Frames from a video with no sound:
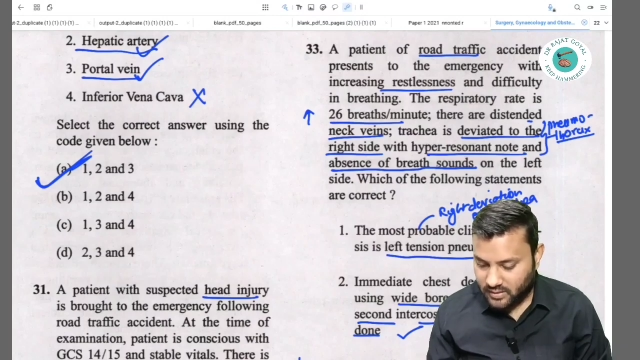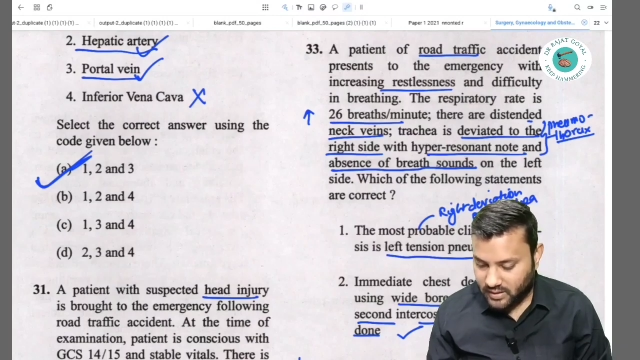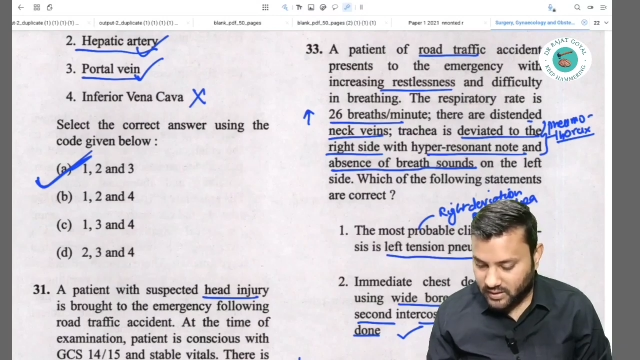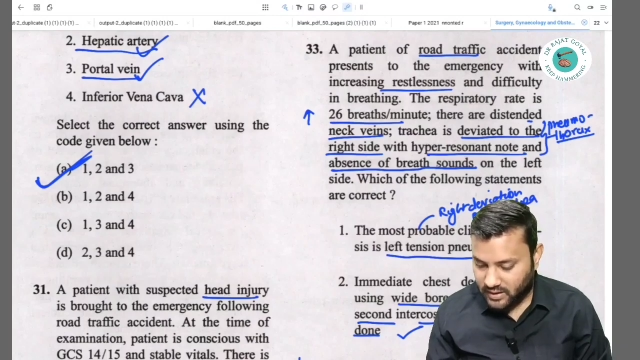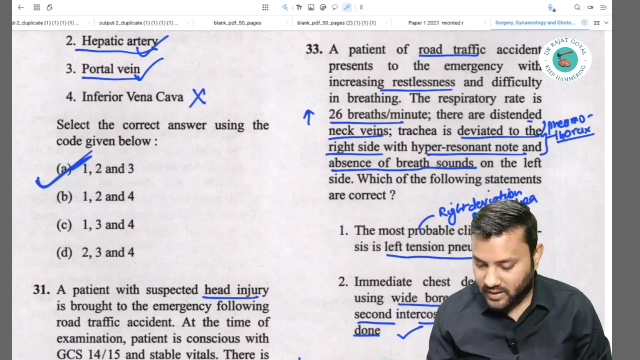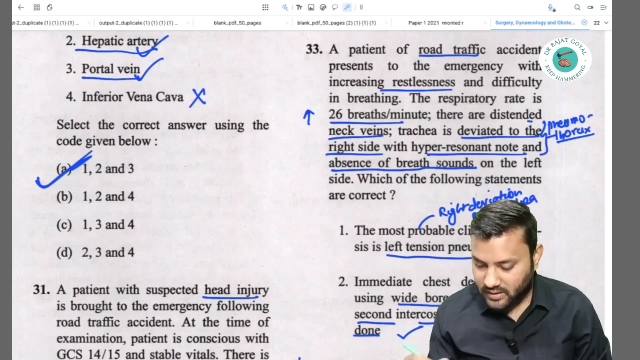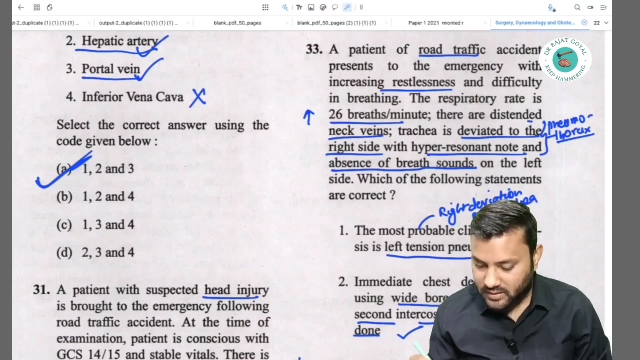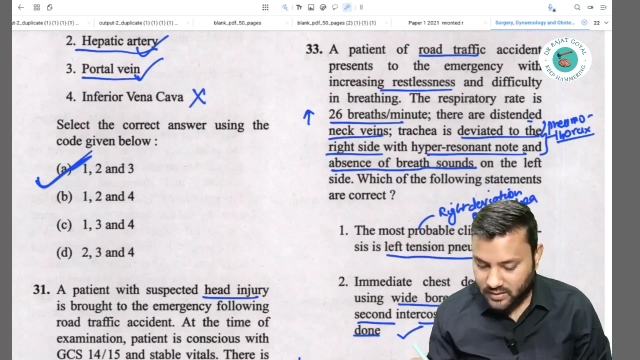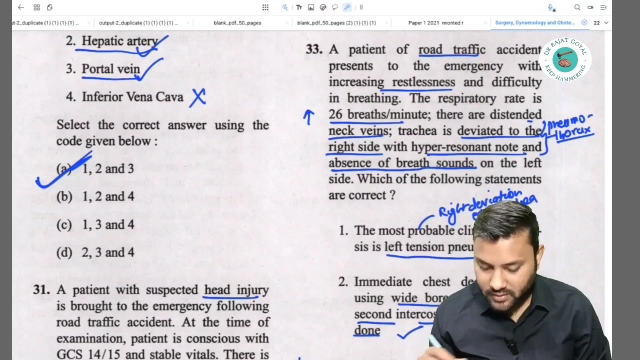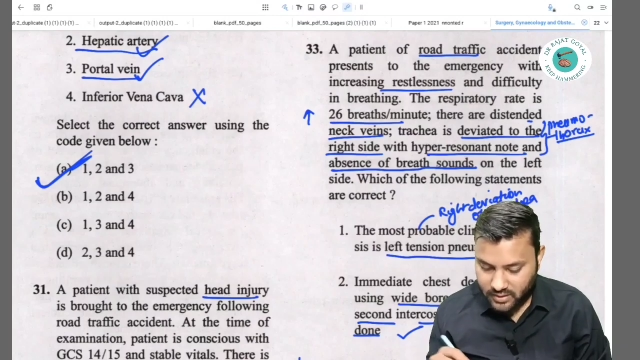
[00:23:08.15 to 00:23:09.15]
Trachea is
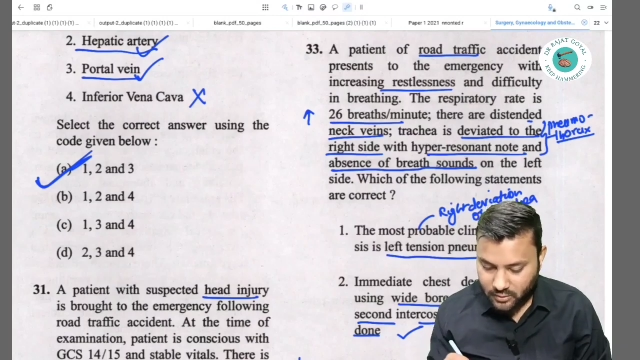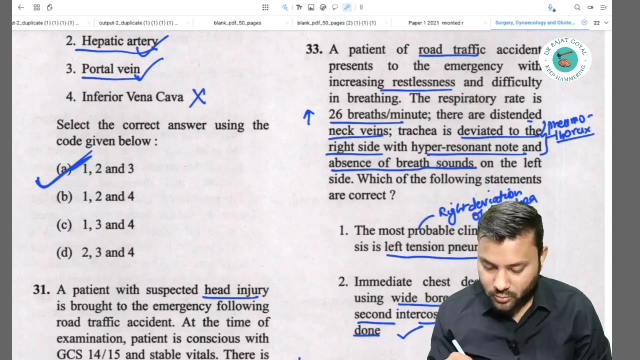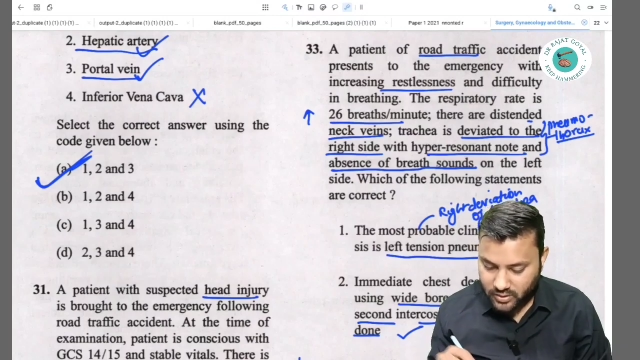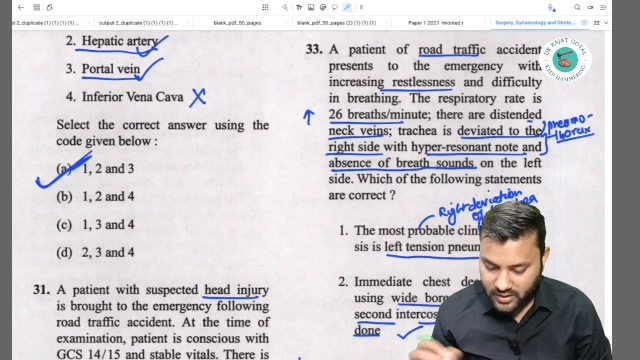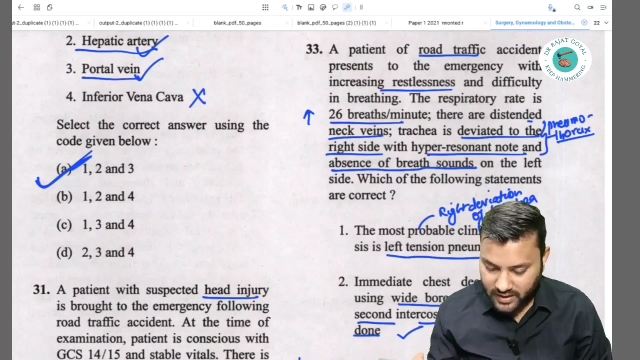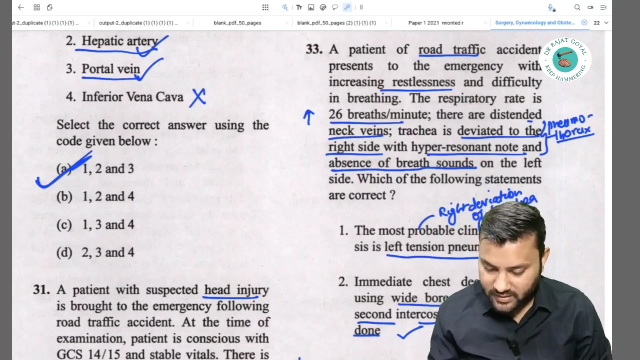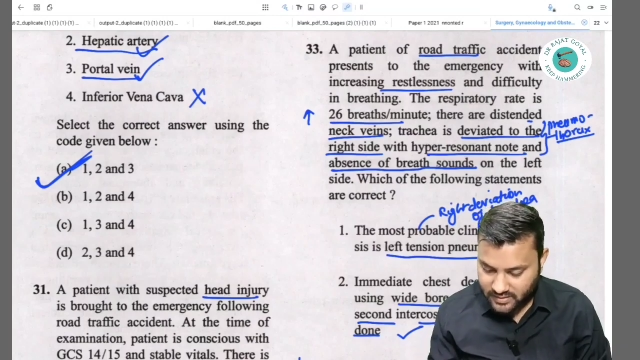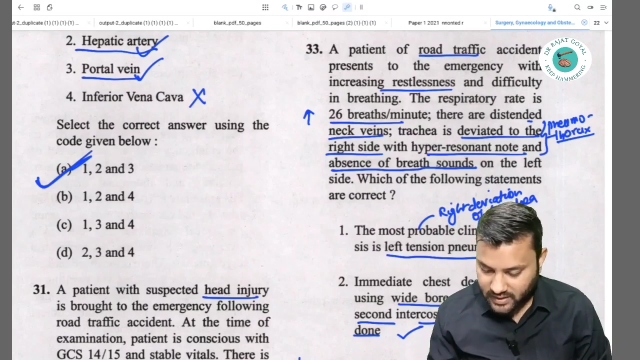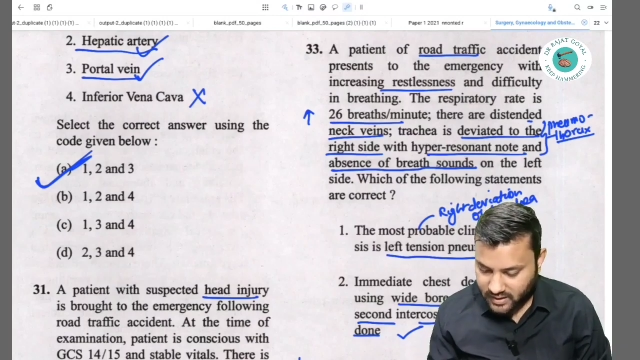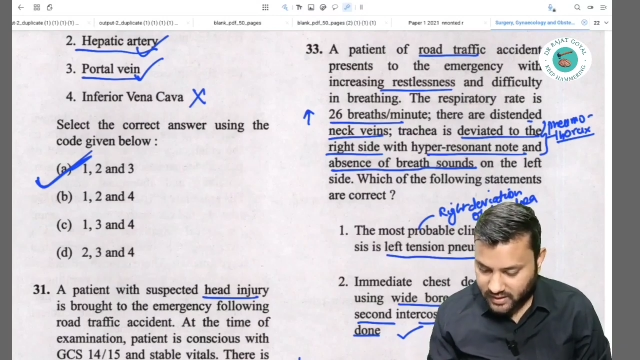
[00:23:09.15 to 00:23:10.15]
deviated to the right
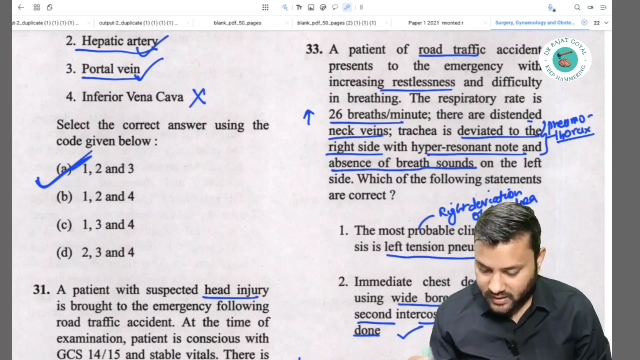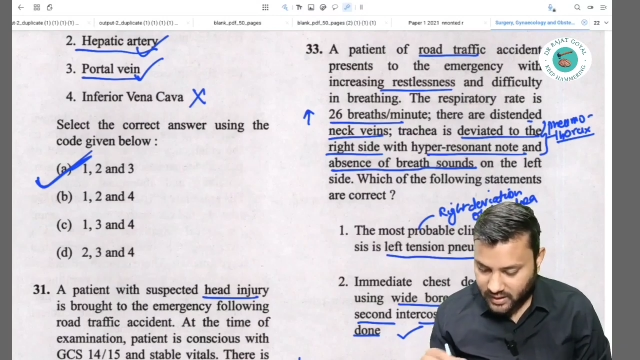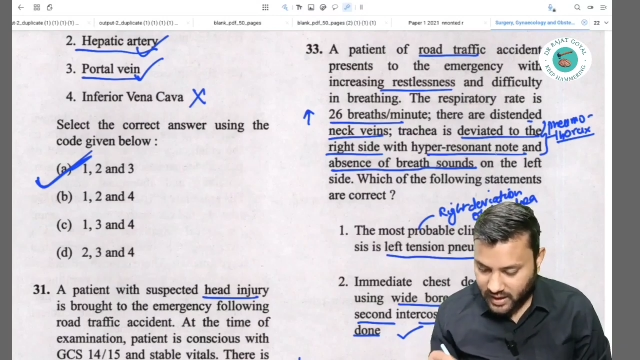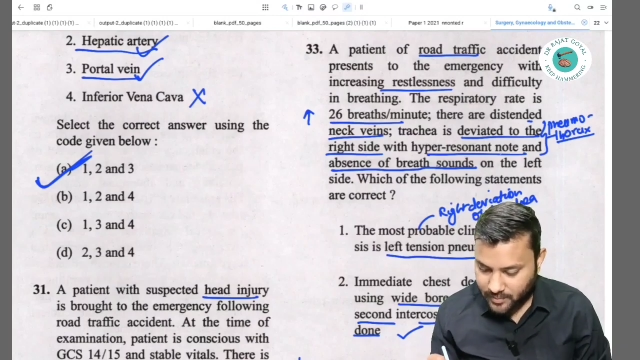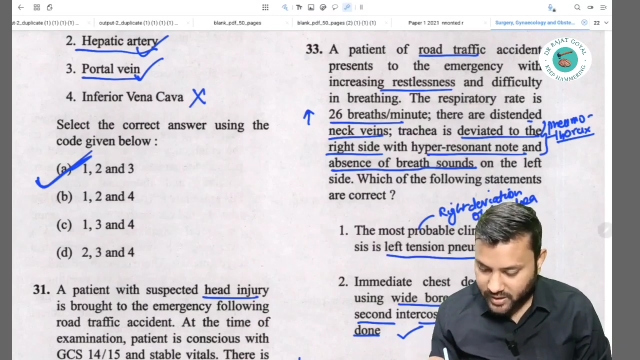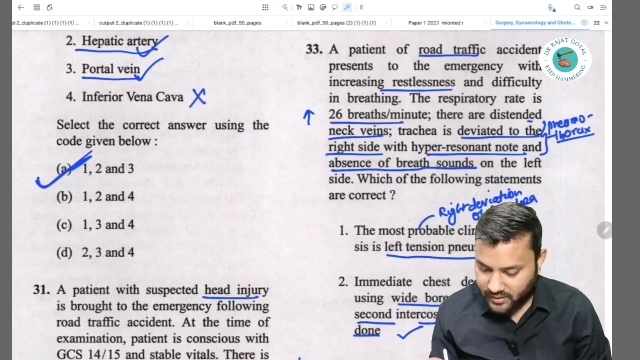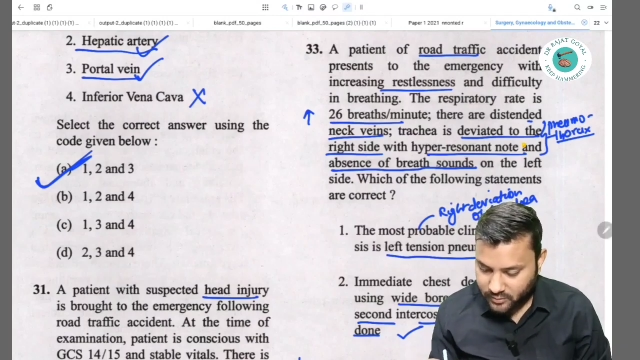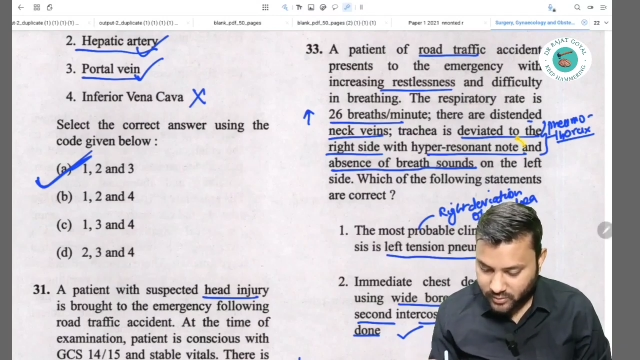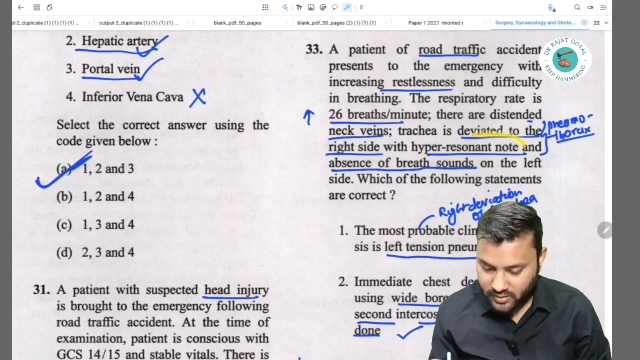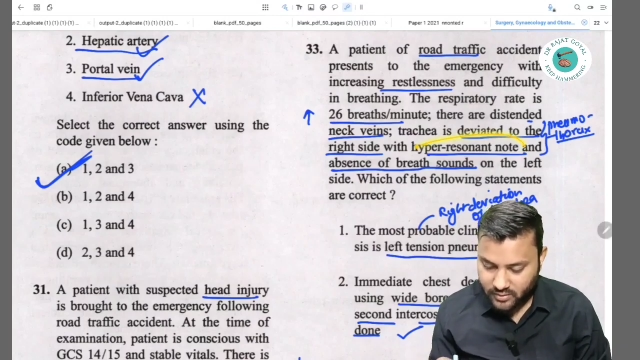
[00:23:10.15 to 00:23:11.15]
side and
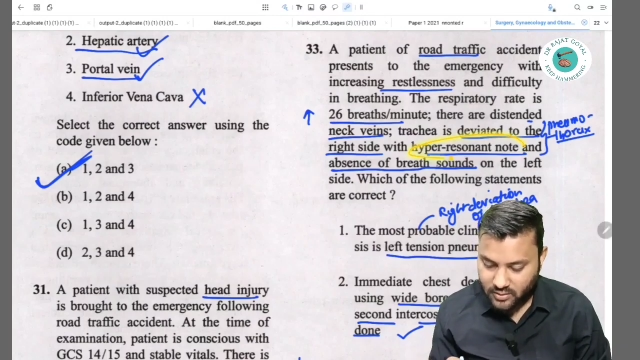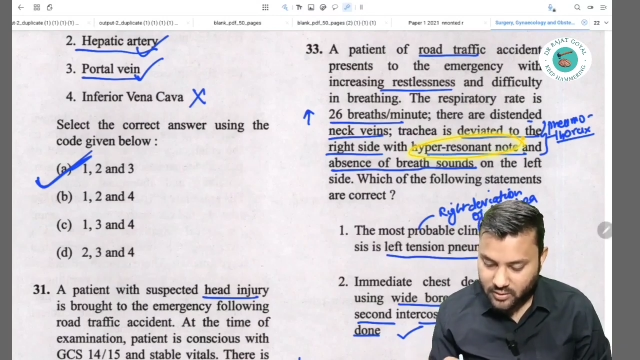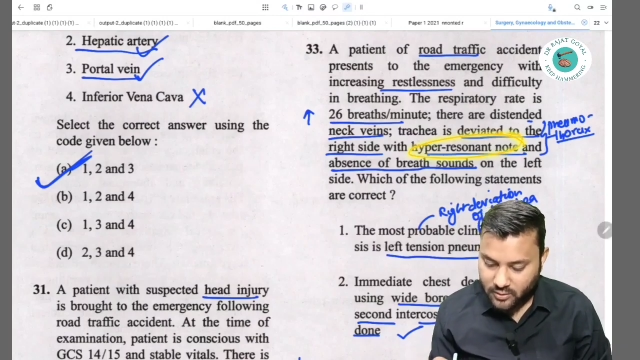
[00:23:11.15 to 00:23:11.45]
hyperresonant.